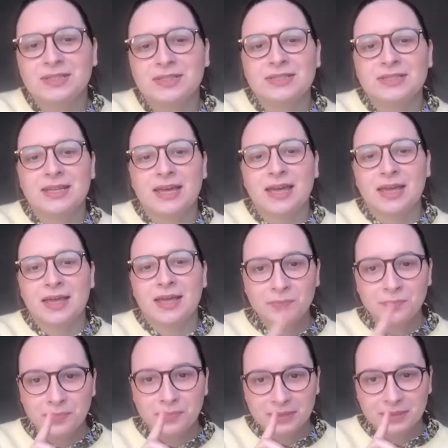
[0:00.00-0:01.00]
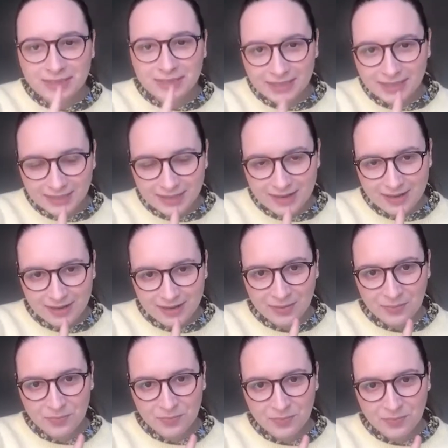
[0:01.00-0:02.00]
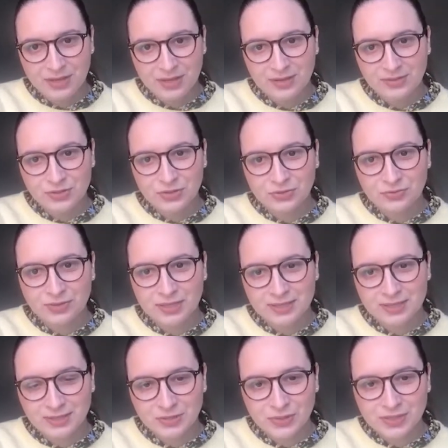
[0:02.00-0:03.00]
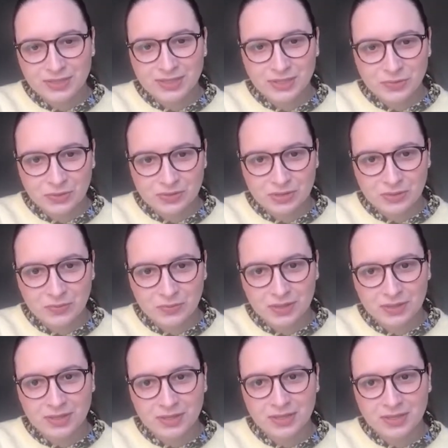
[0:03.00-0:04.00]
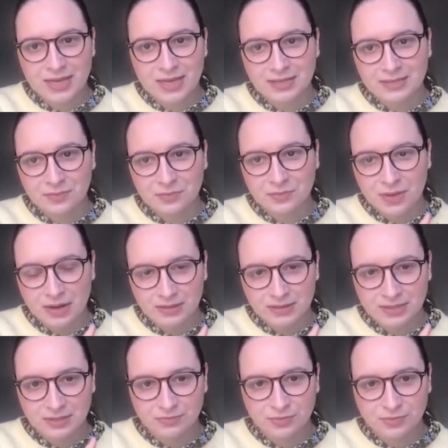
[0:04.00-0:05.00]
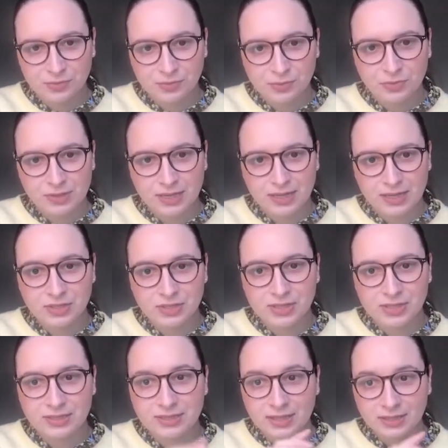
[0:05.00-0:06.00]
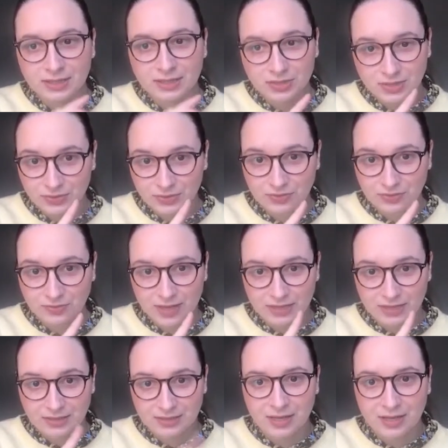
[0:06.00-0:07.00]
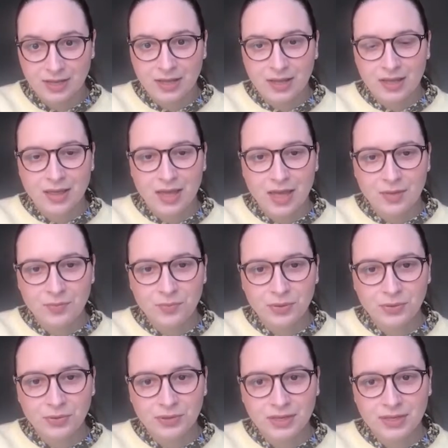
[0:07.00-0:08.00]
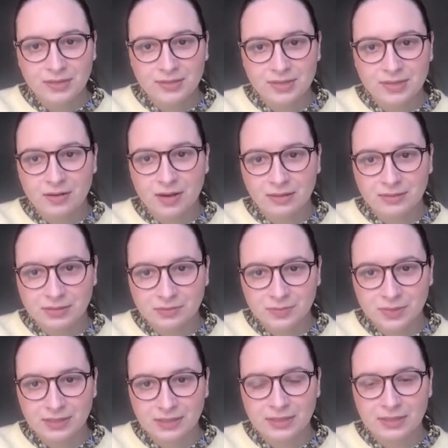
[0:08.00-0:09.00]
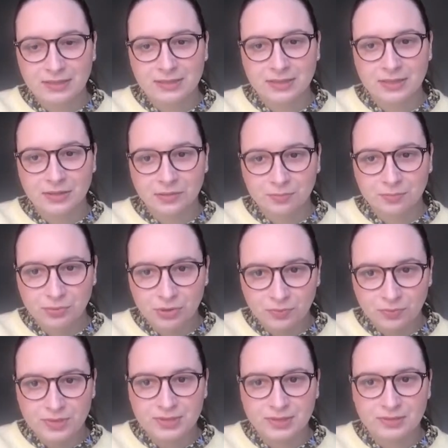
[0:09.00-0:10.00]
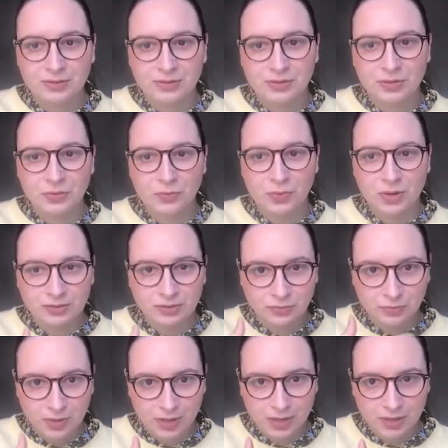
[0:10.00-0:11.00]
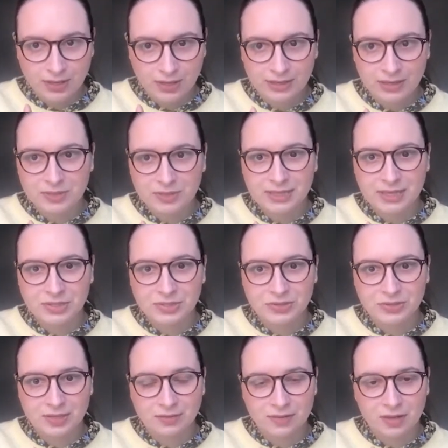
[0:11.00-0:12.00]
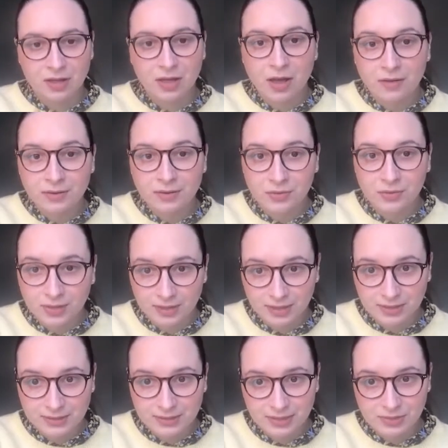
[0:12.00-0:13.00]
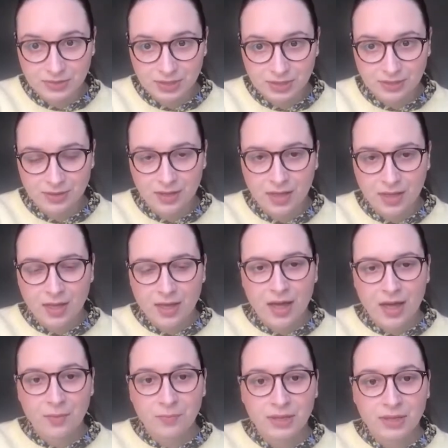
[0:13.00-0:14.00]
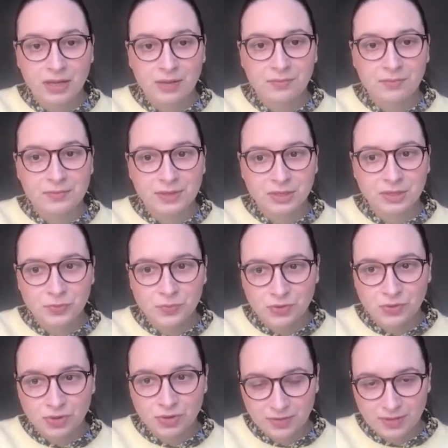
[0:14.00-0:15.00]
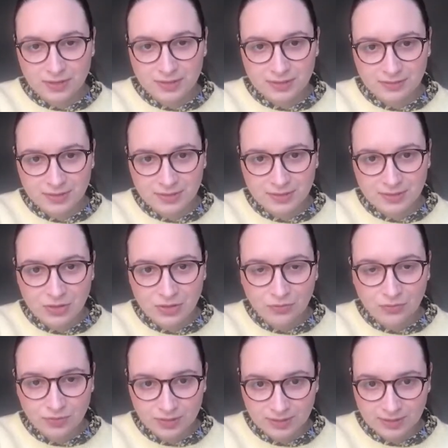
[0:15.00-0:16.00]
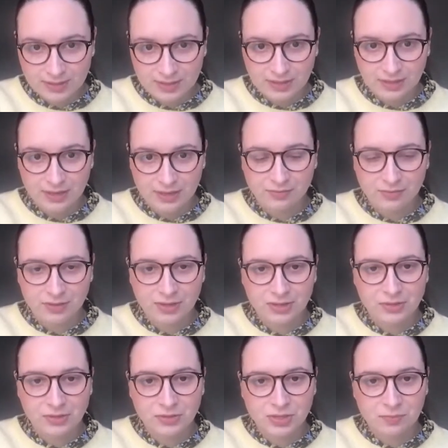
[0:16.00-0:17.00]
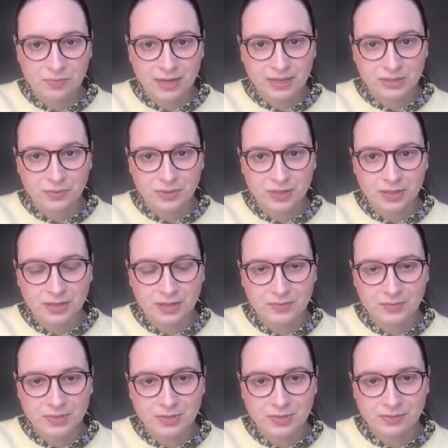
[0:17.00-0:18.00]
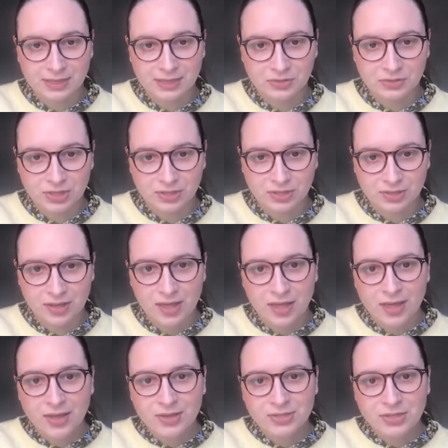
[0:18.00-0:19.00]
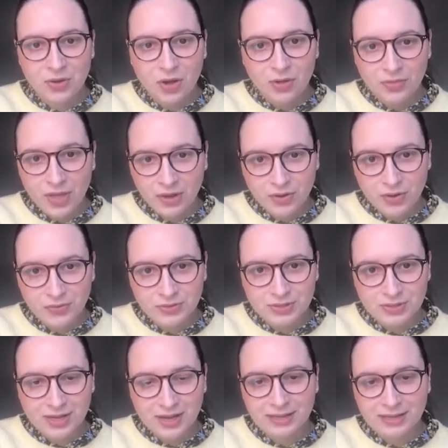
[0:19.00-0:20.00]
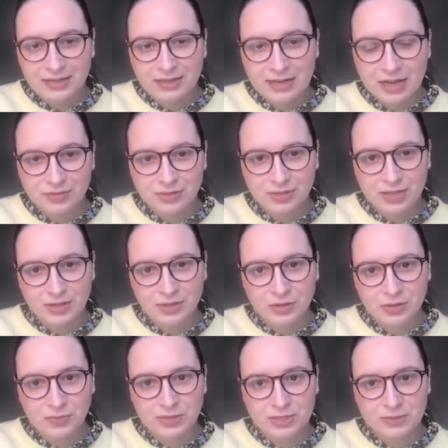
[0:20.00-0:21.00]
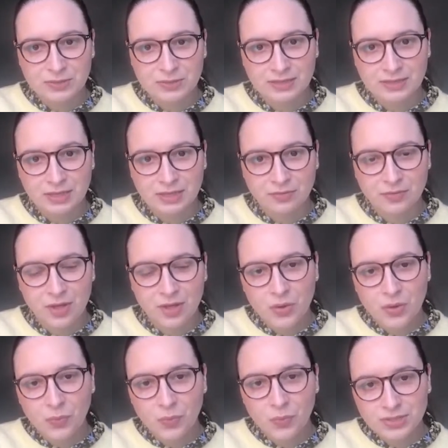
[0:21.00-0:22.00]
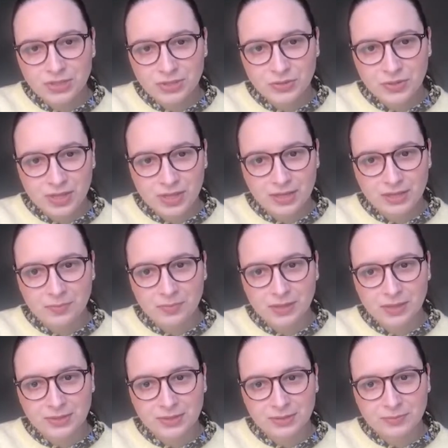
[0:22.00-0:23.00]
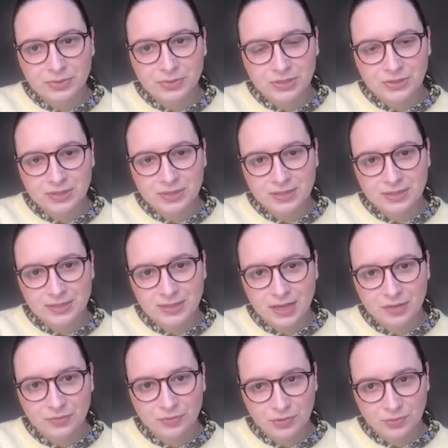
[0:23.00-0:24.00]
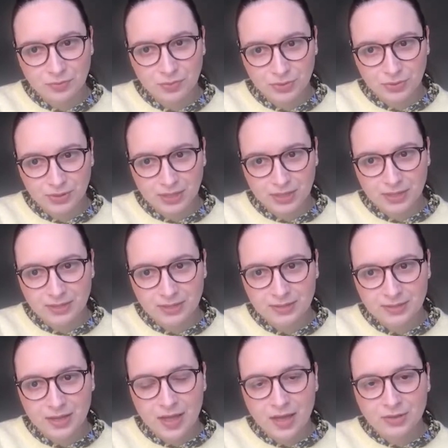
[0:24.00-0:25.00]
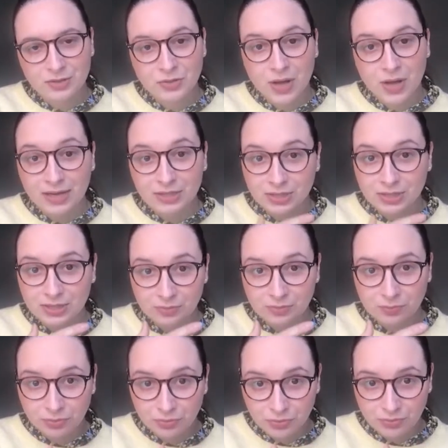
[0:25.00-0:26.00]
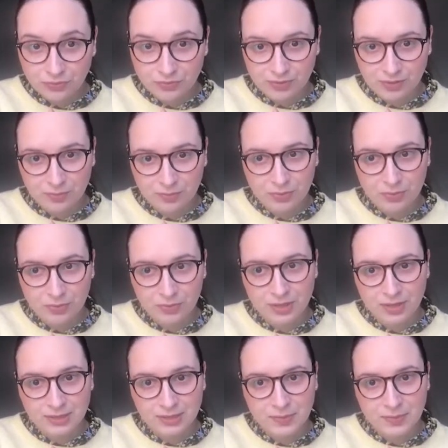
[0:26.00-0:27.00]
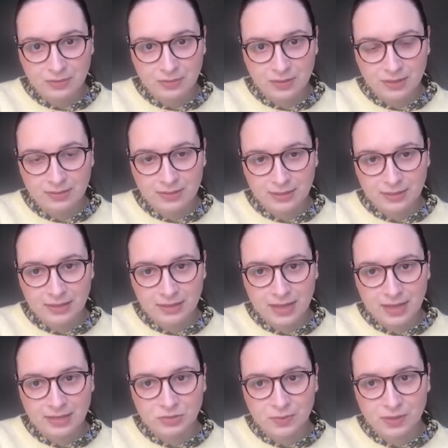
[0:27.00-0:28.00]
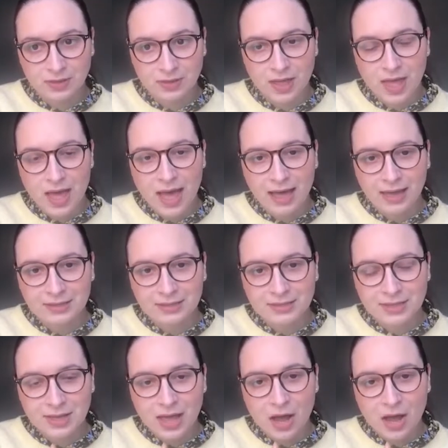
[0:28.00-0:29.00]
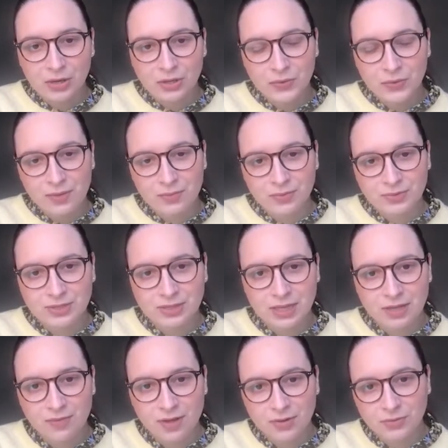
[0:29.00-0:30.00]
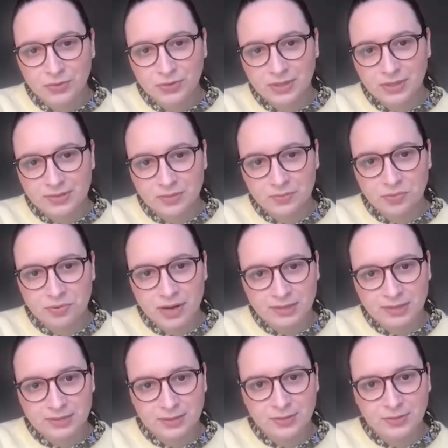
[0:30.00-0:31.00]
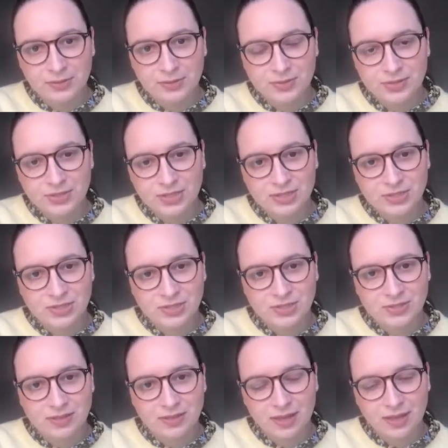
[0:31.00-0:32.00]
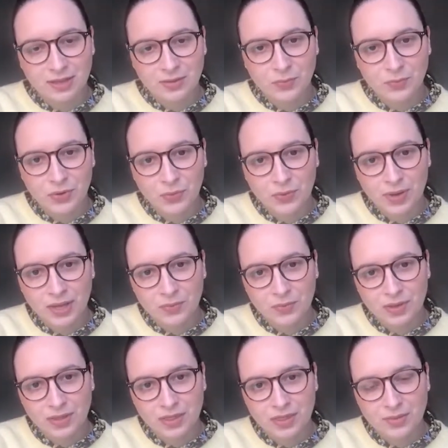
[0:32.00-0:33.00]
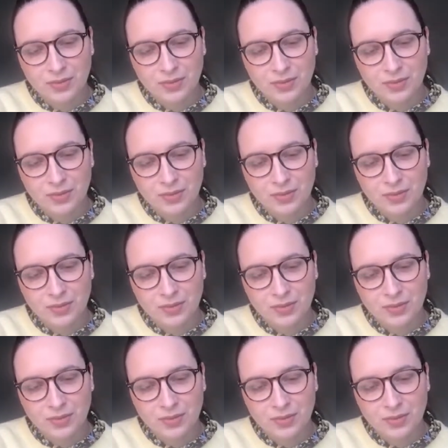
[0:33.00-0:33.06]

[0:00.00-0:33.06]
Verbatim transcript: to you today, and particularly because your recent 2021 EX Imperative report actually touched on the fact that employees are ultimately seeing the promise in the new world of work and limitations at their current organization are becoming much more obvious. And this is obviously having a huge impact when it comes to retention. So, on that note, I'd love to get your perspective where do you think the biggest opportunities lie for employers to actually improve employee experience and engagement? And are you able to give our audience some practical suggestions that they can walk away with?